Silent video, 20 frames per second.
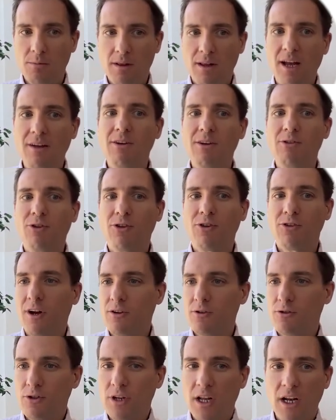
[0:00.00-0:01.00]
a lot of interest in
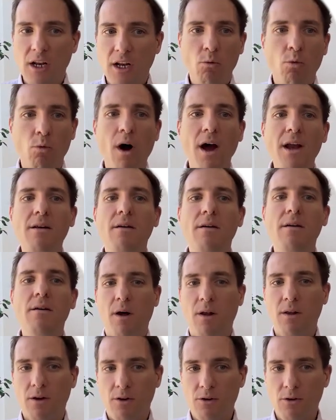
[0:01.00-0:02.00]
understanding what
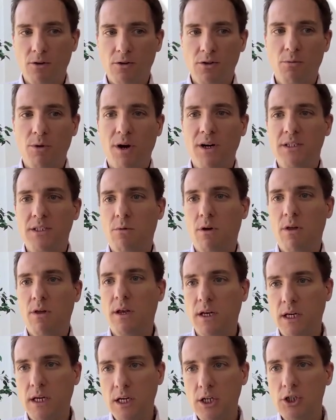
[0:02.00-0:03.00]
molecules are present
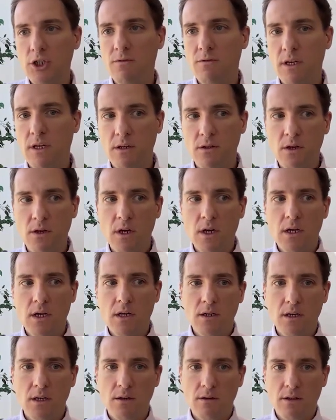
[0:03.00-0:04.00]
within each of these
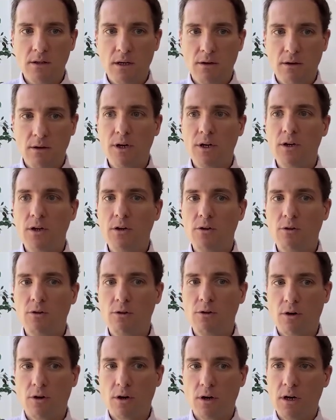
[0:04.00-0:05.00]
different
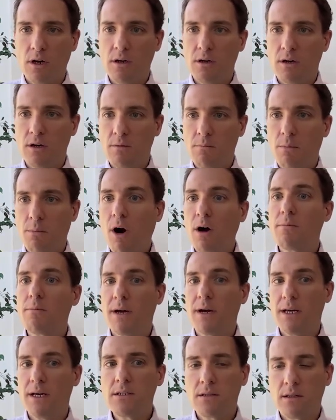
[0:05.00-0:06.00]
nuclear
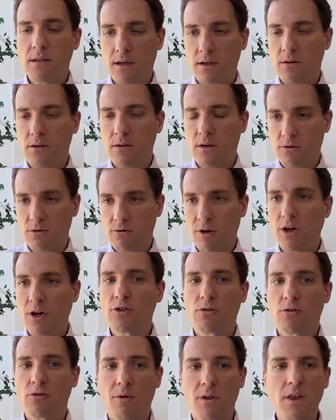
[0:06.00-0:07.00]
compartments, that is,
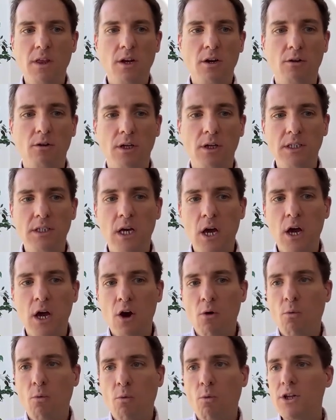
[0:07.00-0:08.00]
structures within the nucleus,
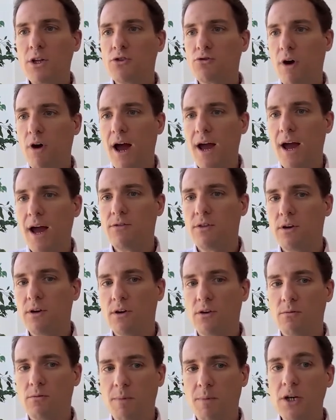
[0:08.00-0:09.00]
what drives
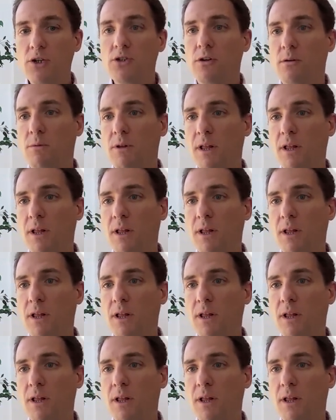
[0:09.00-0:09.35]
the spatial